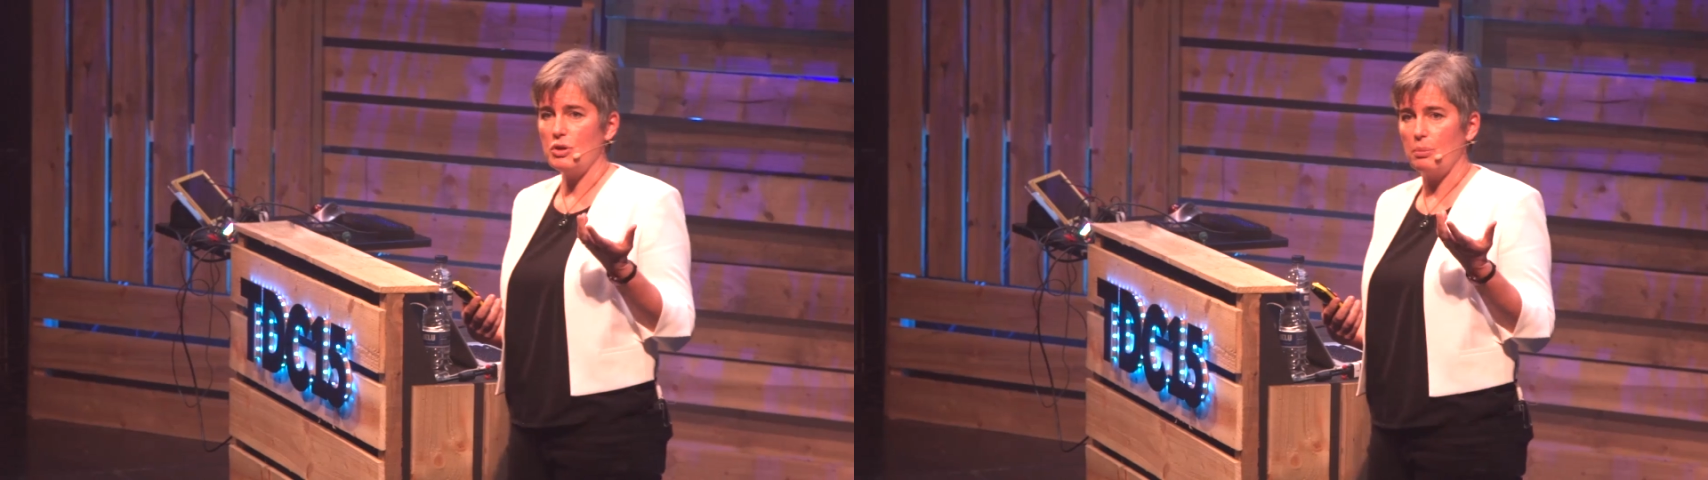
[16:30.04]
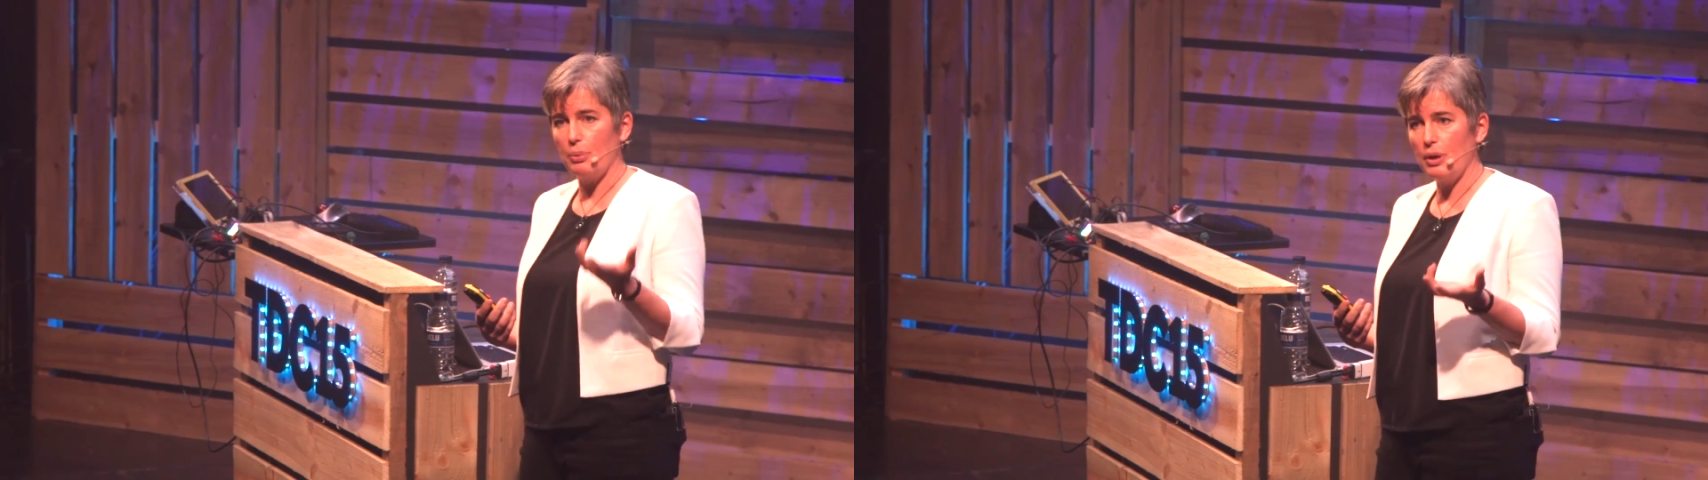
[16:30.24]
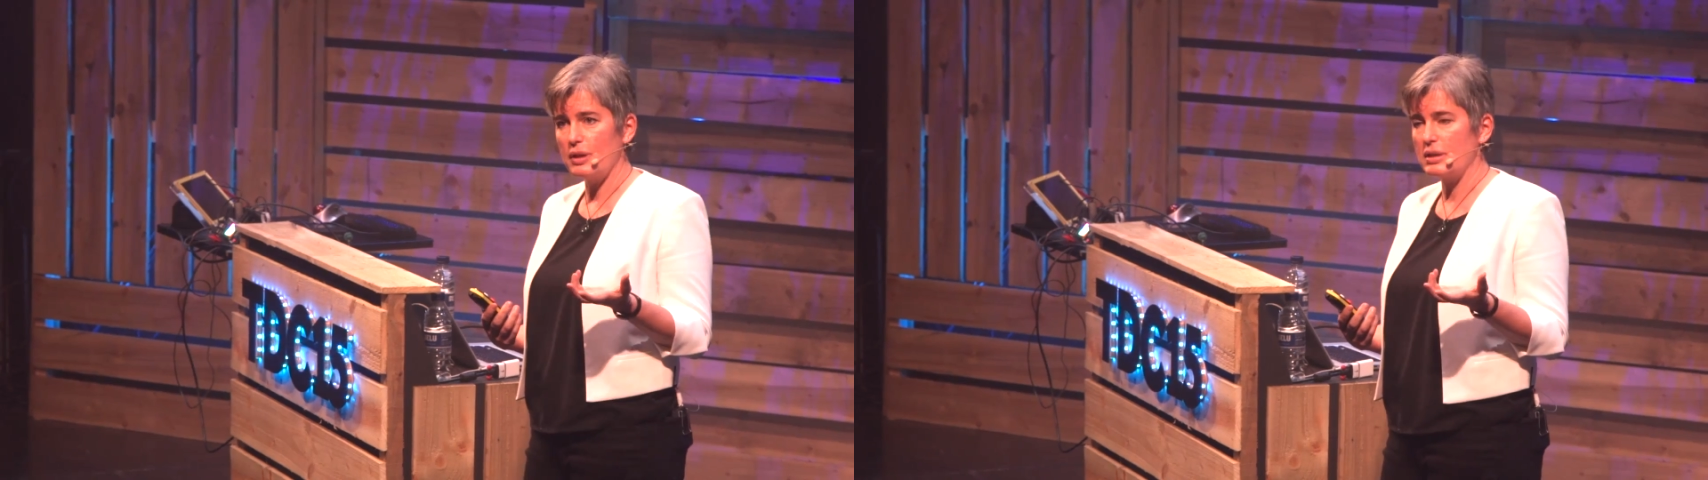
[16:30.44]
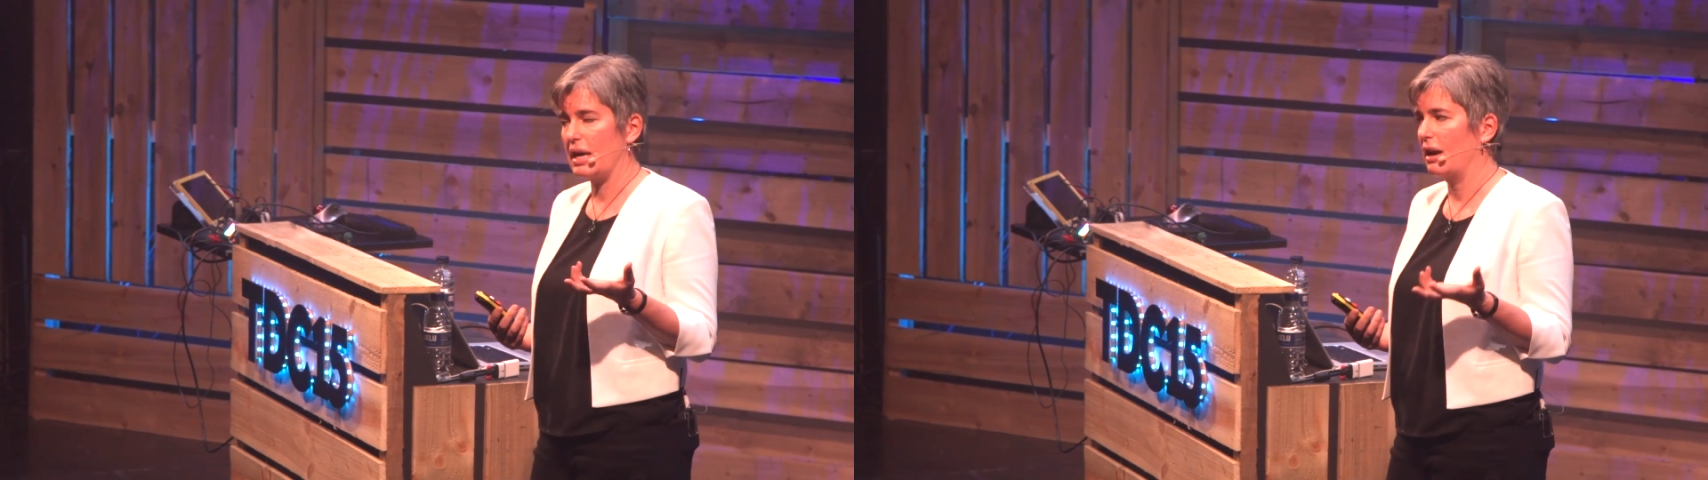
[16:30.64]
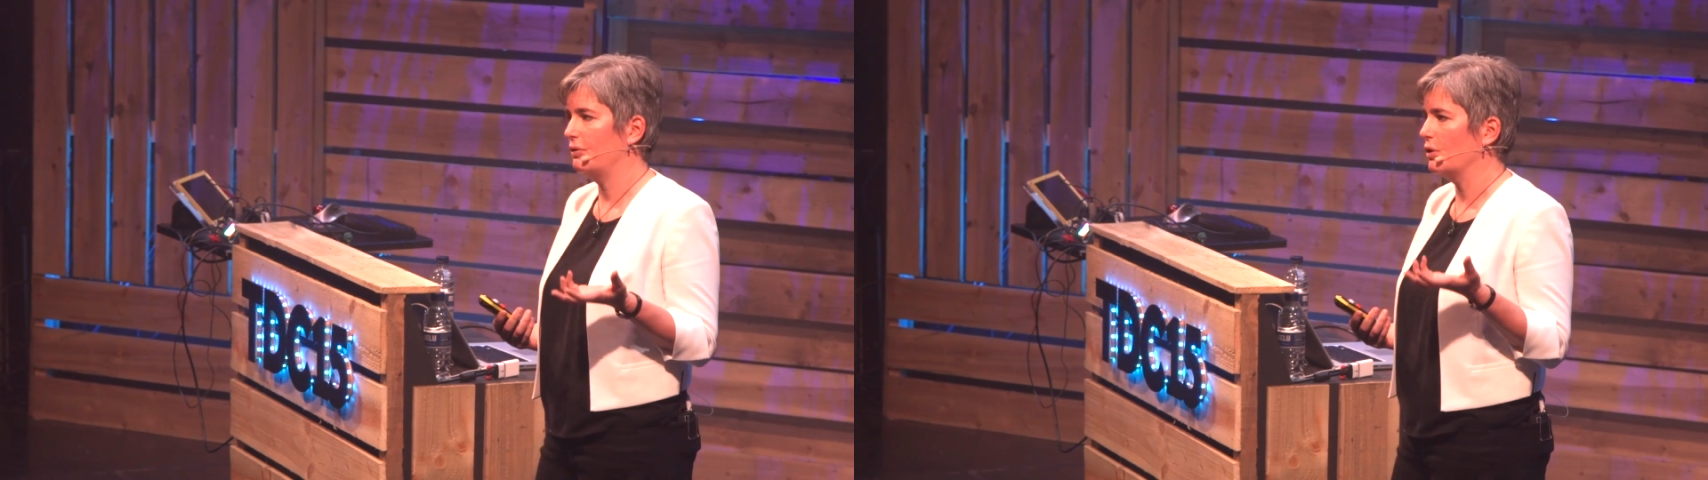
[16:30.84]
can print the
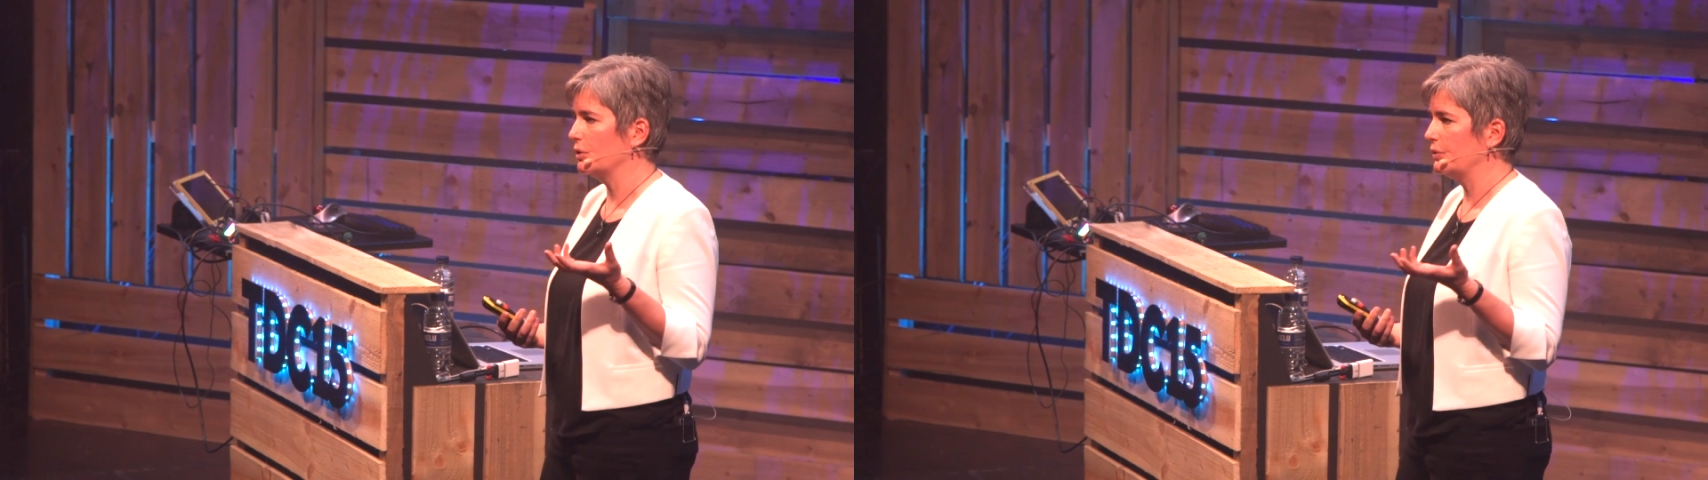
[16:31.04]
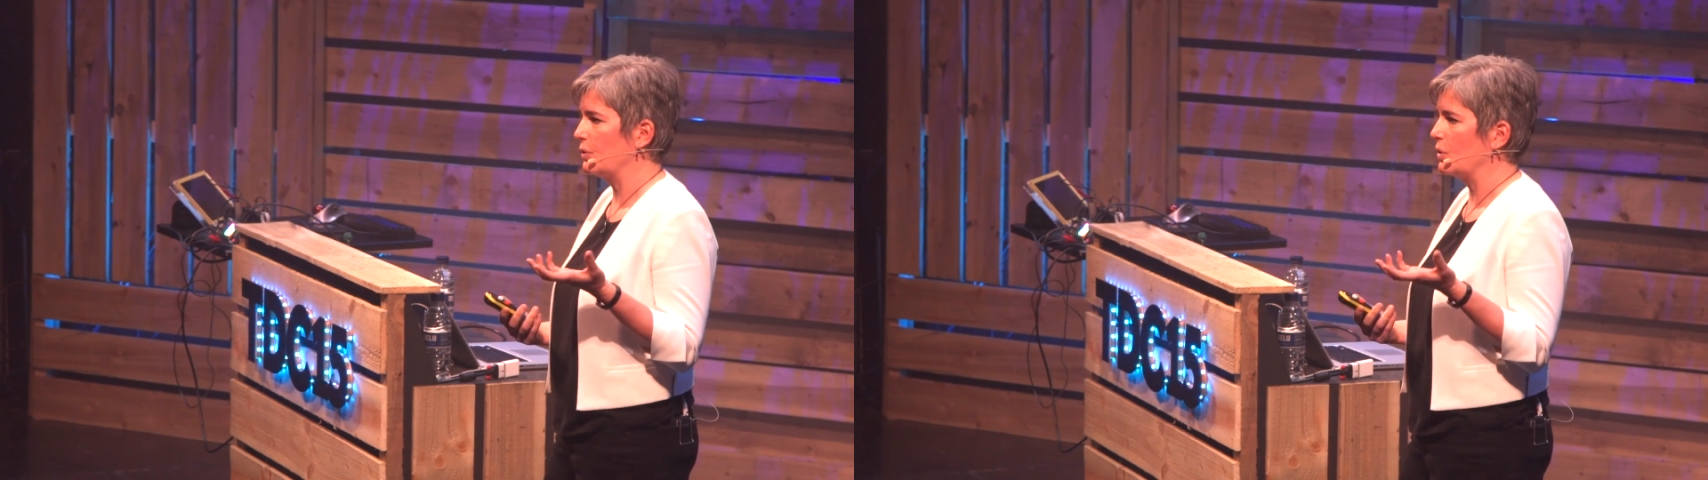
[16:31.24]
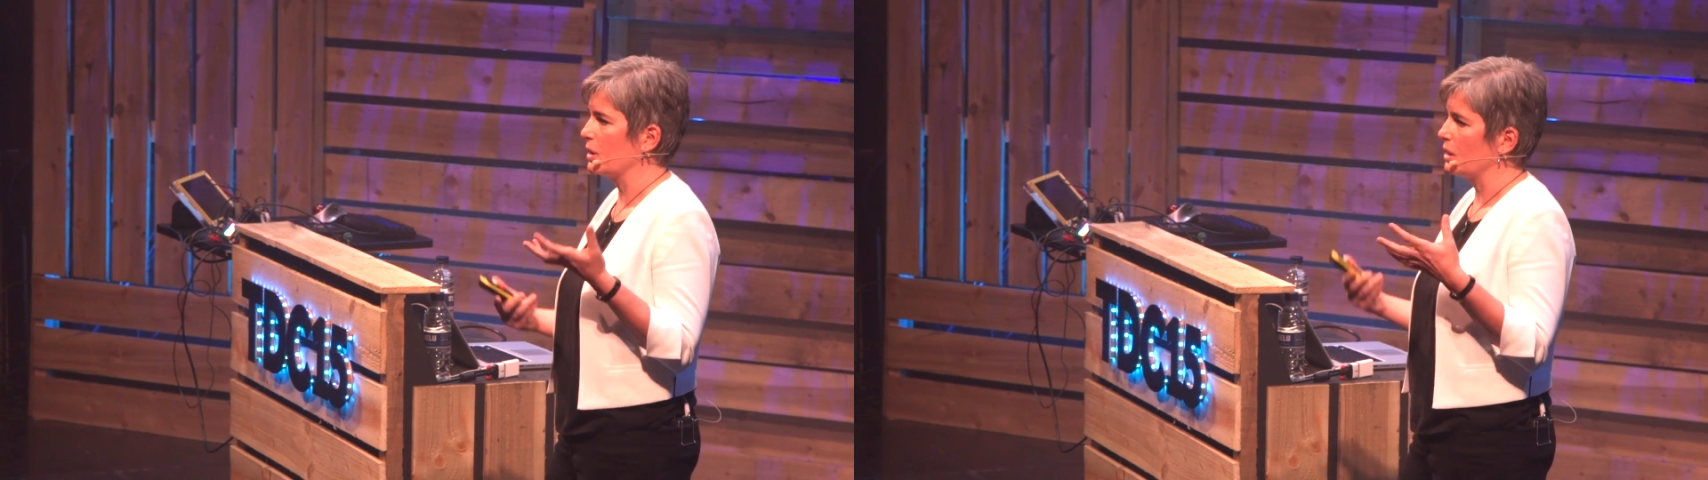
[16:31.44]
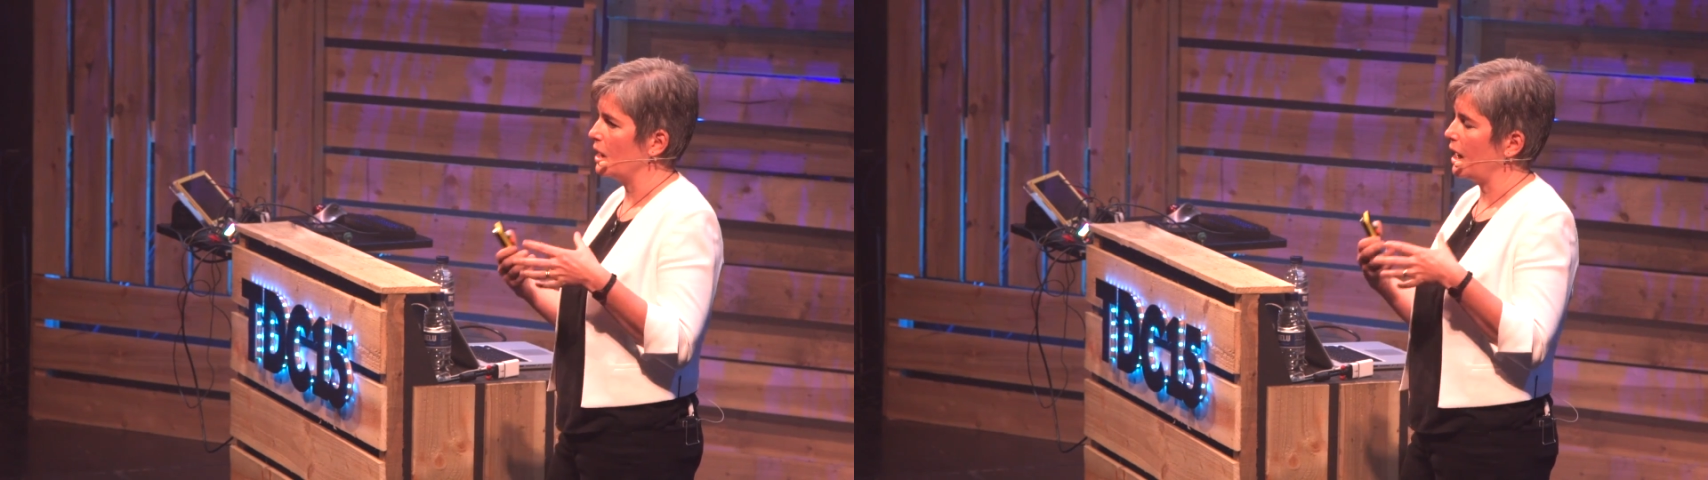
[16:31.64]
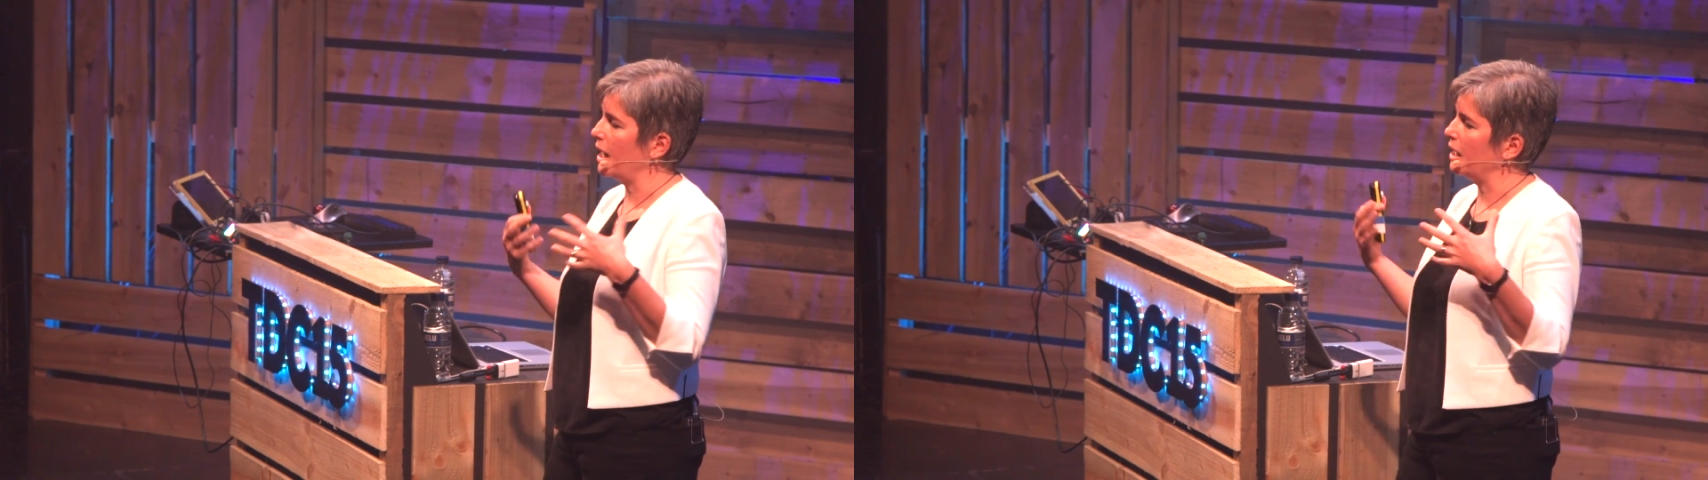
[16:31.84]
scaffold for
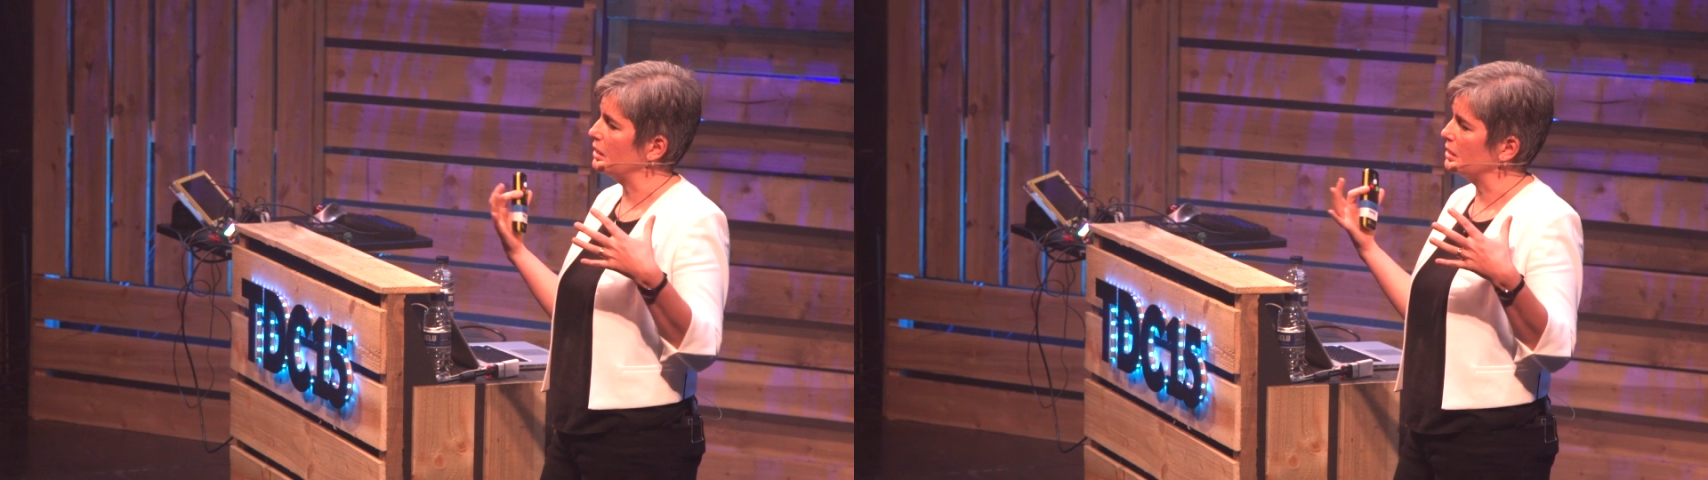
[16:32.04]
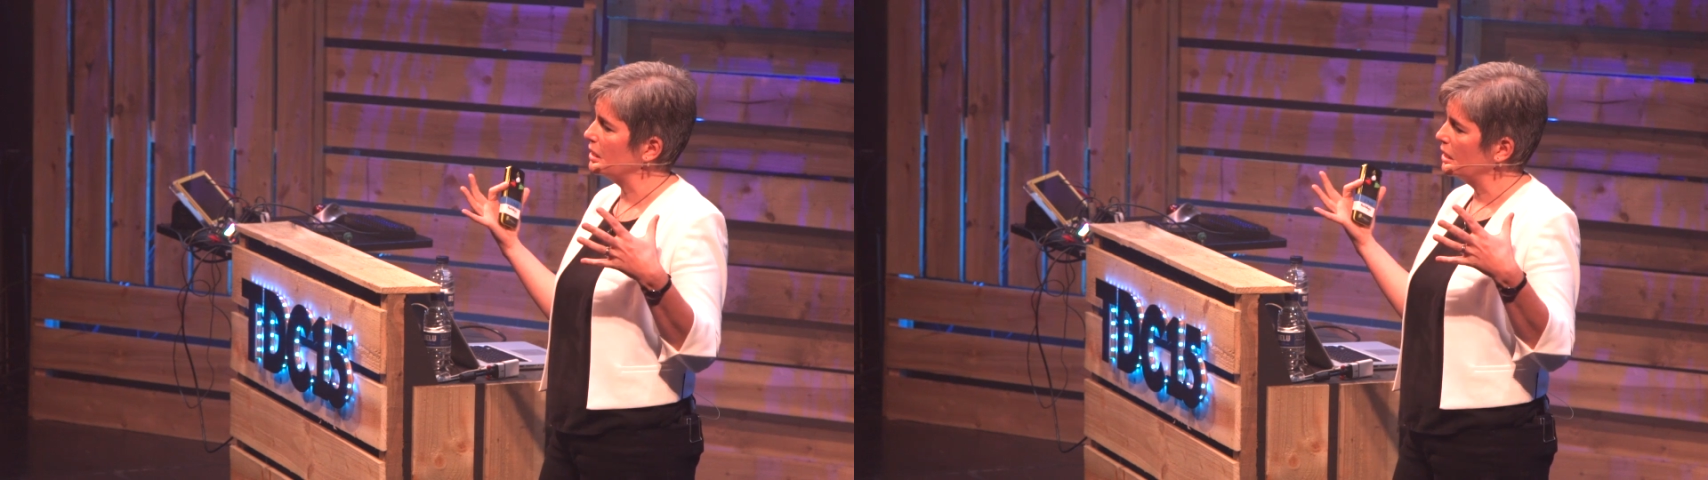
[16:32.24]
and